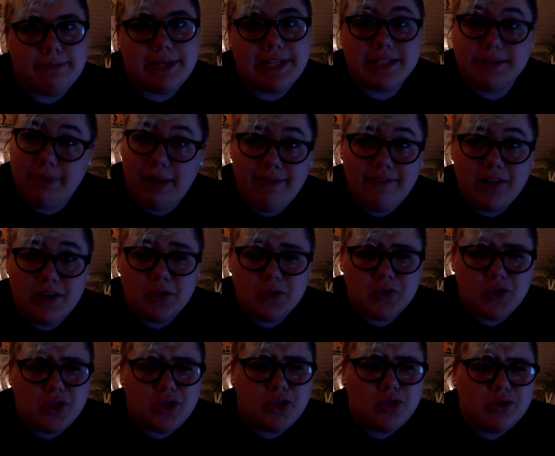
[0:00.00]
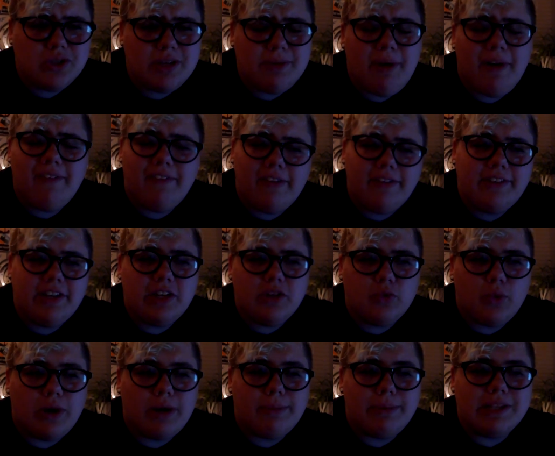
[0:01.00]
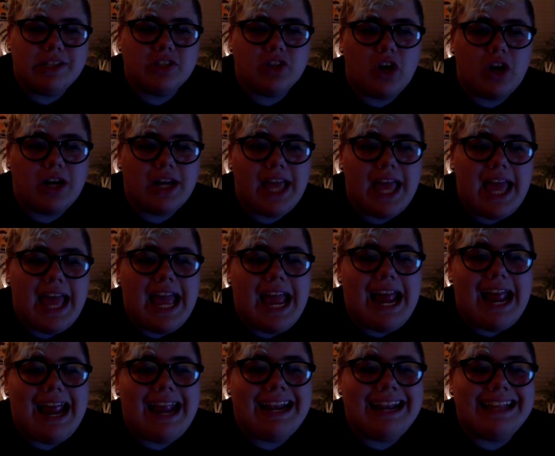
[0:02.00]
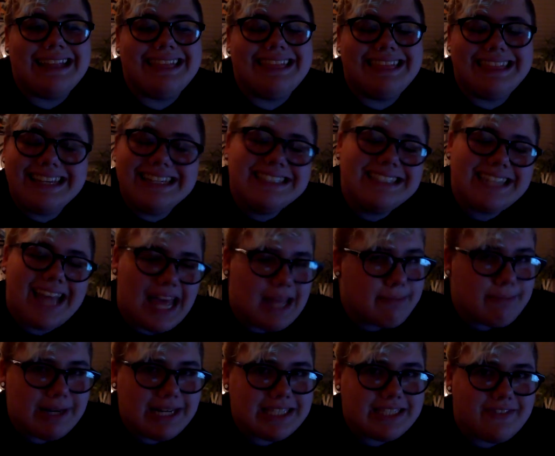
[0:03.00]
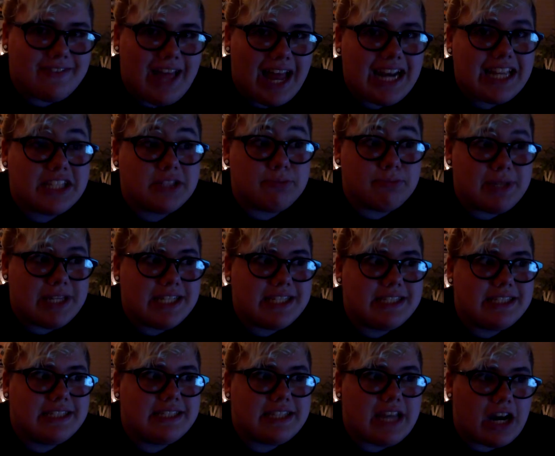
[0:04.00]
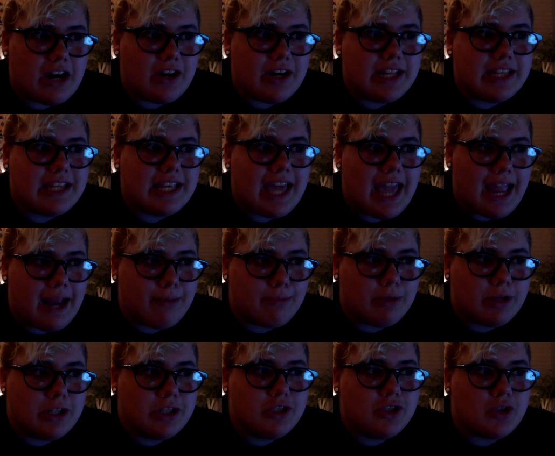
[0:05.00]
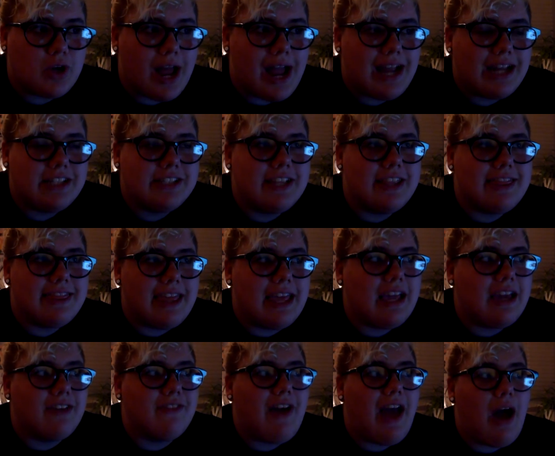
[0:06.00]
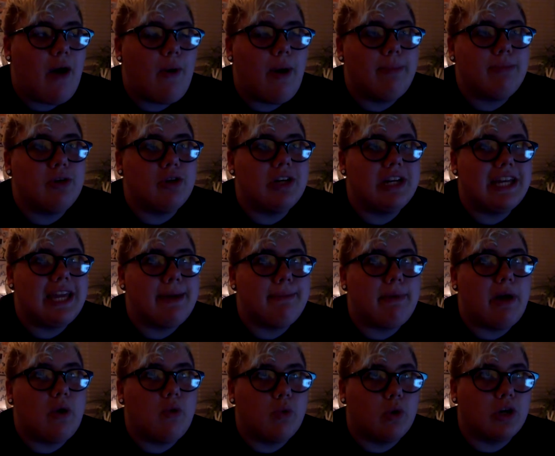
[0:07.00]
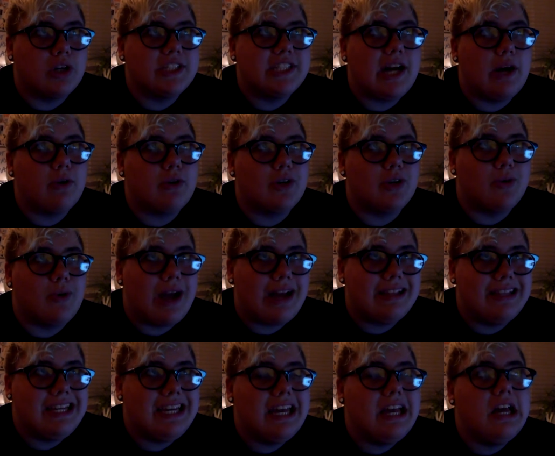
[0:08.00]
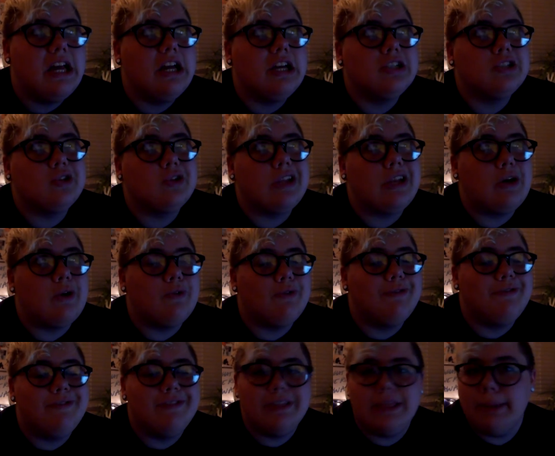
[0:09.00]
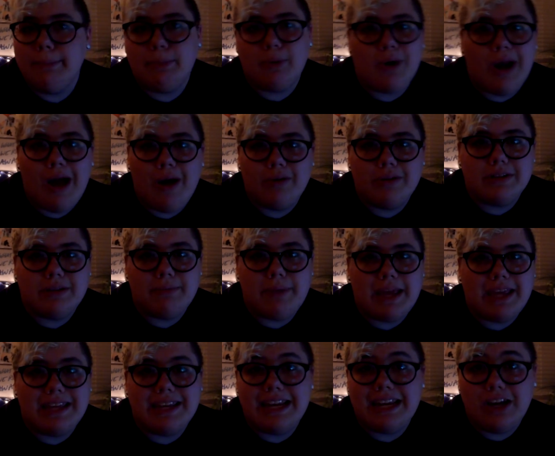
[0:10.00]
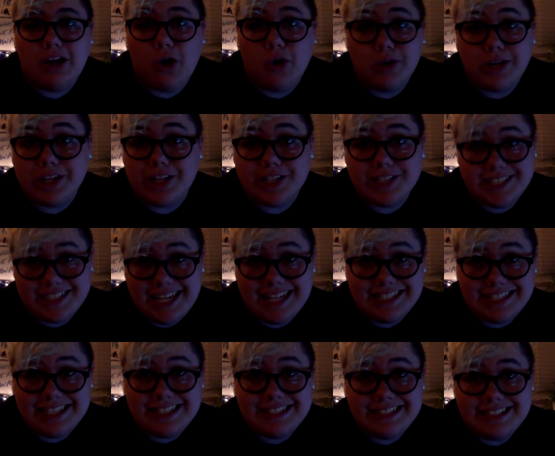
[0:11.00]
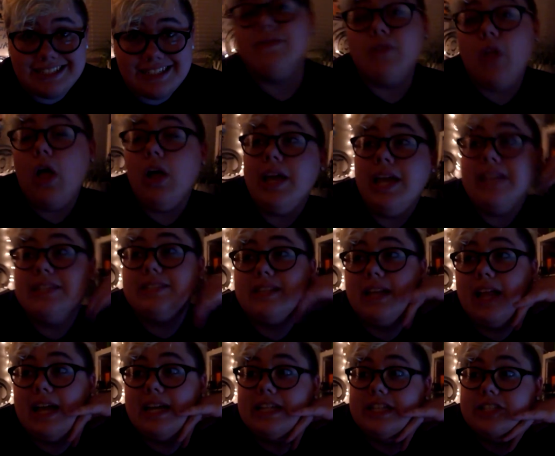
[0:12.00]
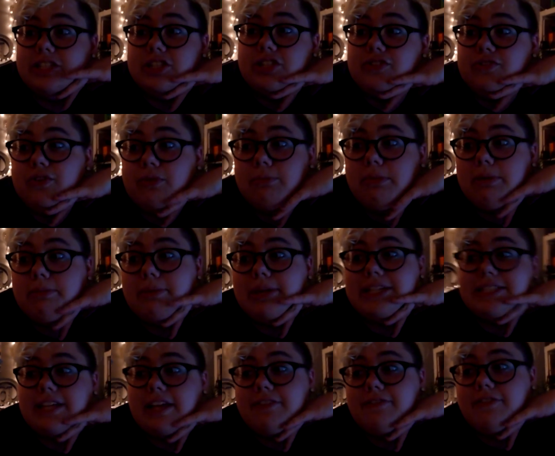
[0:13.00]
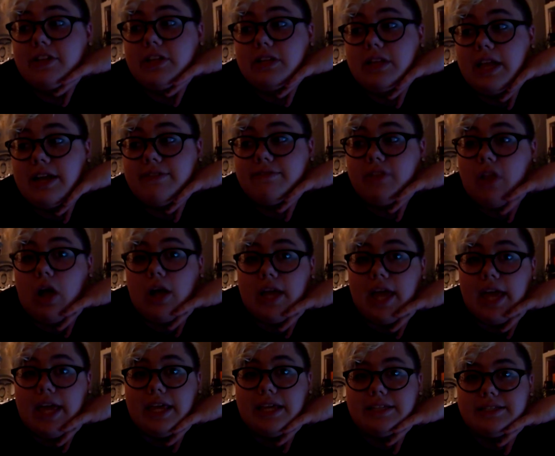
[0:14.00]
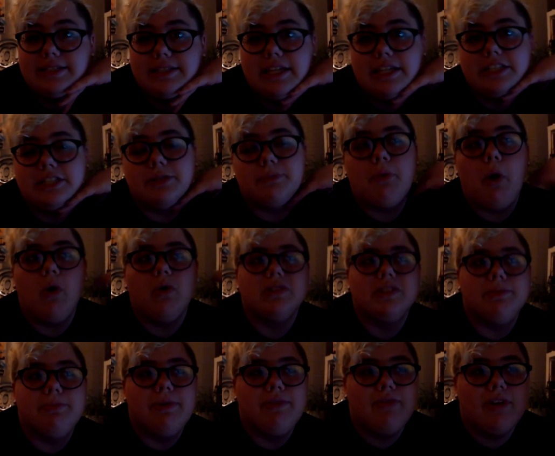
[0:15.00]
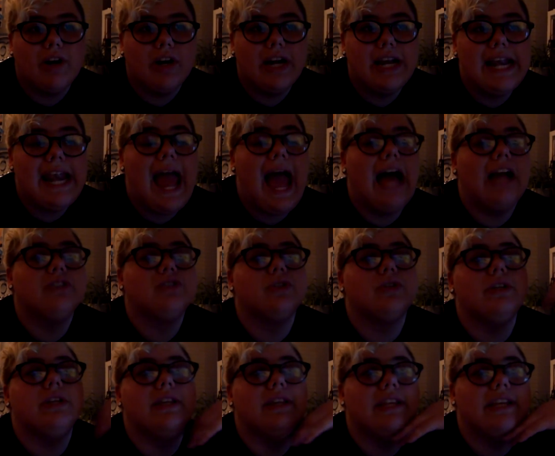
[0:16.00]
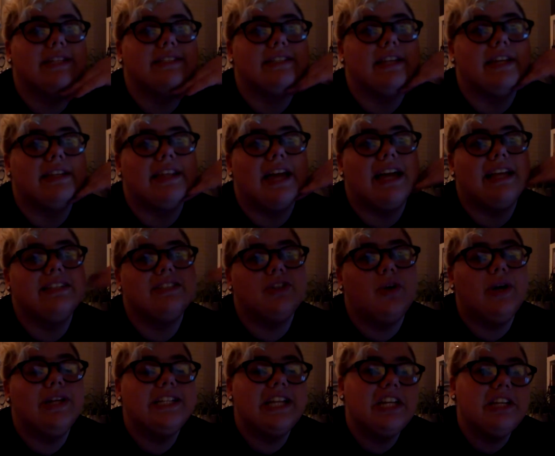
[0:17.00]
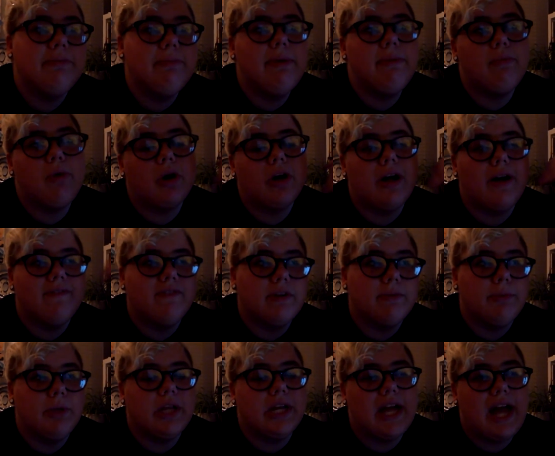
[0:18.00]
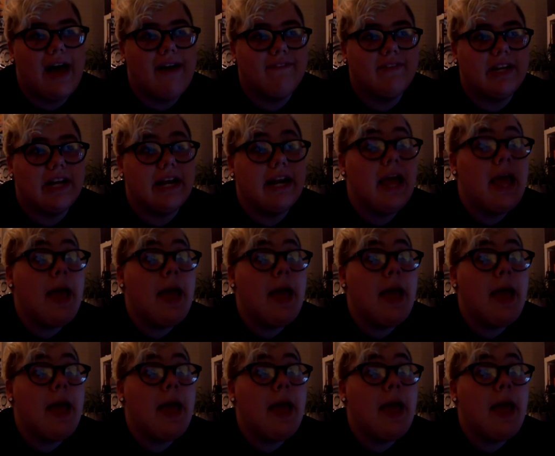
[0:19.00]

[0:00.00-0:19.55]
because my videos are usually about 15-20 minutes long and at least 10 minutes of that is me staring at the camera trying to think of how I'm gonna get my words out correctly so they don't flip around and make an incoherent sentence. Vlogging's a lot easier for me because I feel like vlogging is like supposed to be very natural and things like that so I tend to be more comfortable and confident